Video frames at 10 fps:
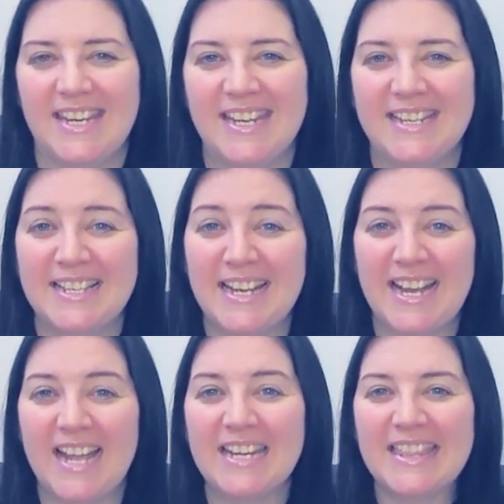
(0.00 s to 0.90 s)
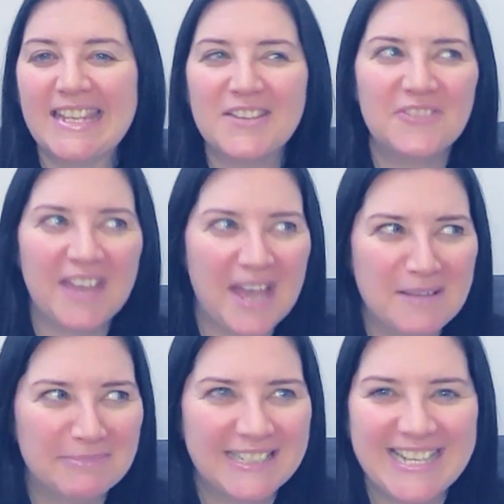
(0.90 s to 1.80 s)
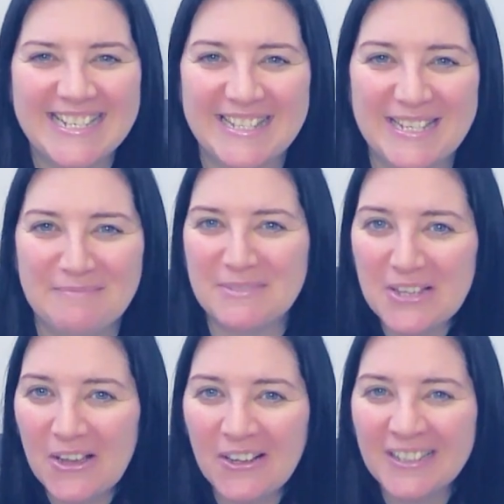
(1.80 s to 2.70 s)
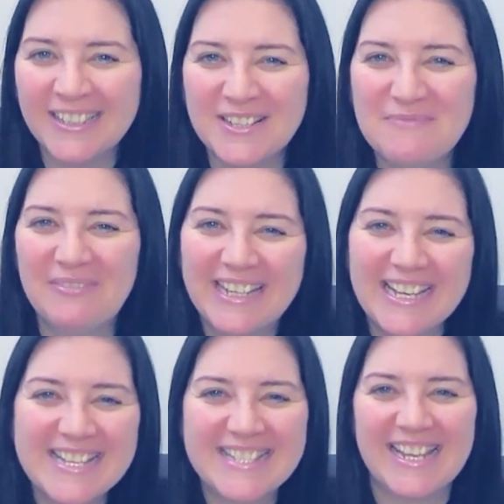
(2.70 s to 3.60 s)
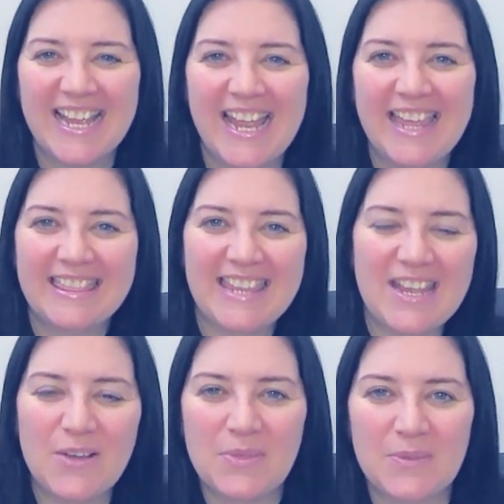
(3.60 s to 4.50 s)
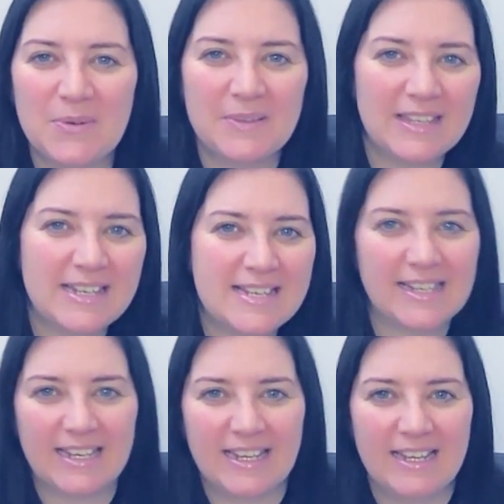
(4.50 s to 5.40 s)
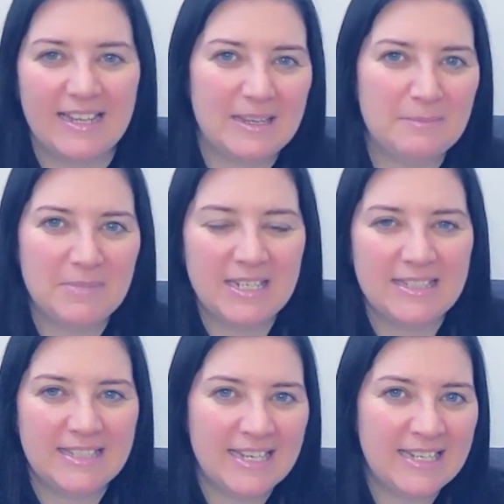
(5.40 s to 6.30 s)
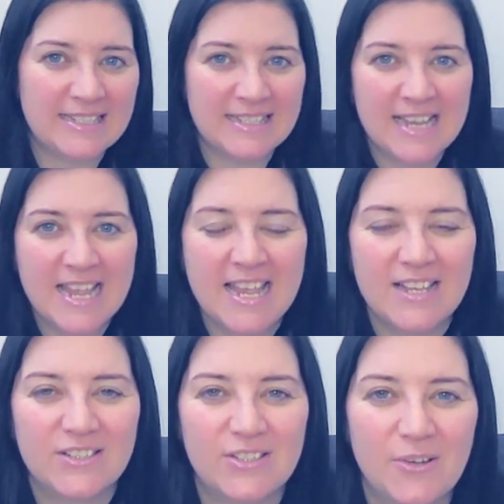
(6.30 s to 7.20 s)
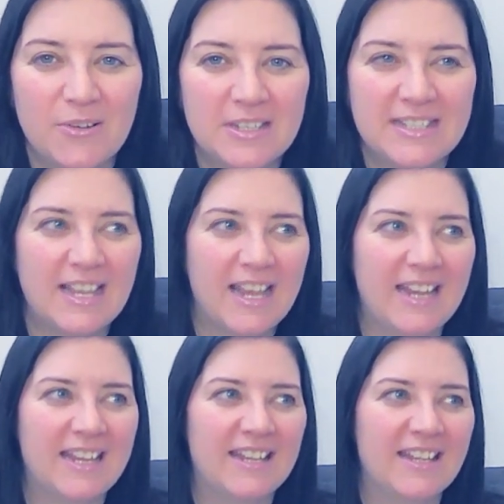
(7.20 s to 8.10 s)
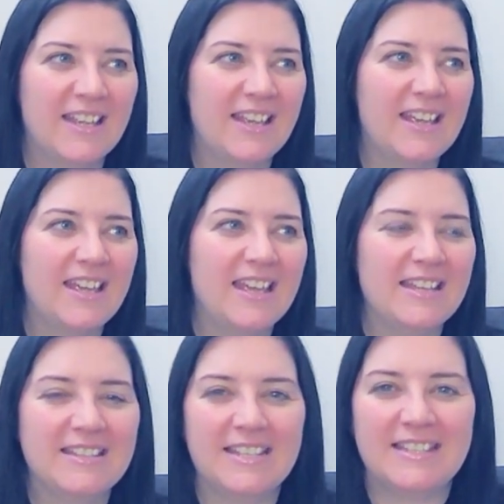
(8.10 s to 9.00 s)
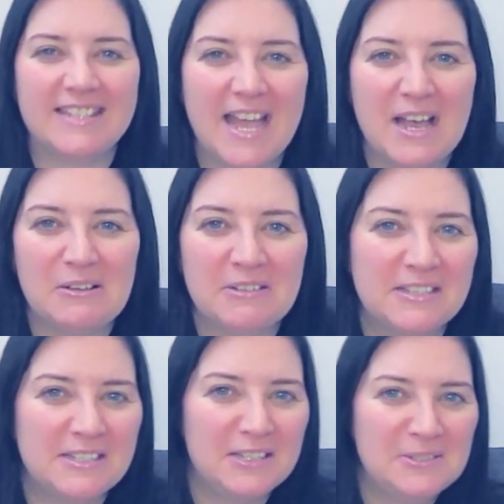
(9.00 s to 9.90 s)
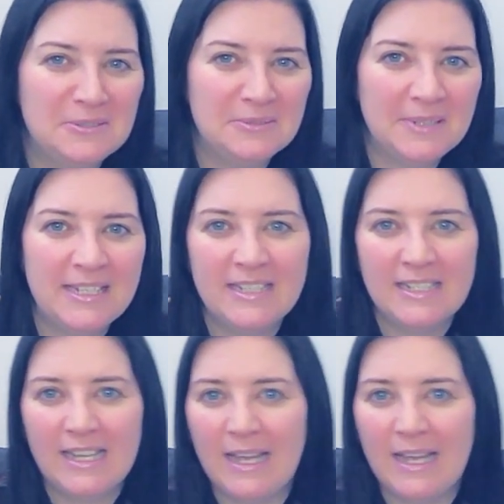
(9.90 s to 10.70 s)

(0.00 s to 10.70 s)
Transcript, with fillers: days, I kind of think of the Happy Days theme song because they go through and then it's like, happy days. So it's like the down at the Lewin,